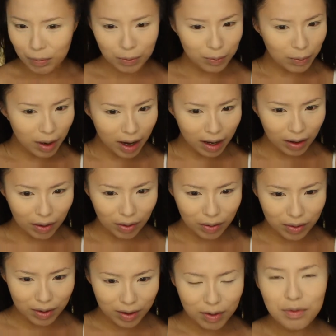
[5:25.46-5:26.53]

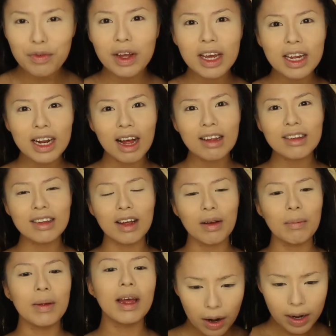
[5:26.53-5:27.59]
wow, freaking
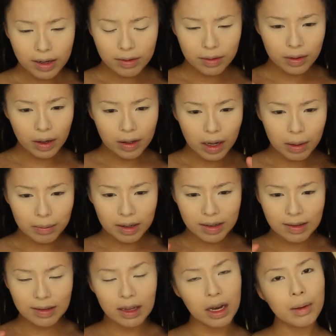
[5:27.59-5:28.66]
awesome. Alright, so now that I'm
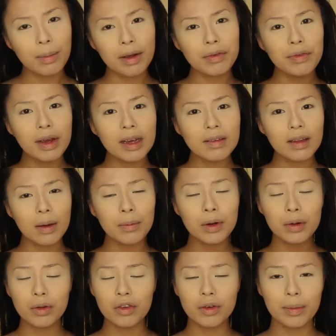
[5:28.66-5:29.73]
done setting my face, I'm gonna
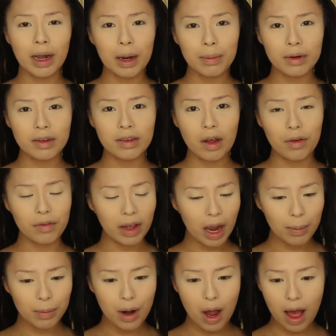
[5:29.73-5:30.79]
go do my eyebrows off
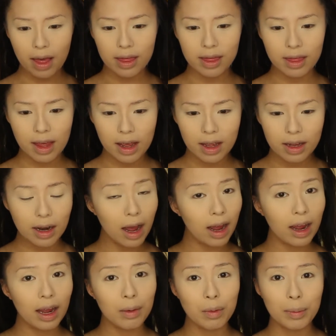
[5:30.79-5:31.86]
camera and then I
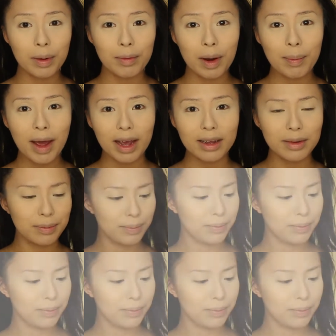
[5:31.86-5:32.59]
will be right back.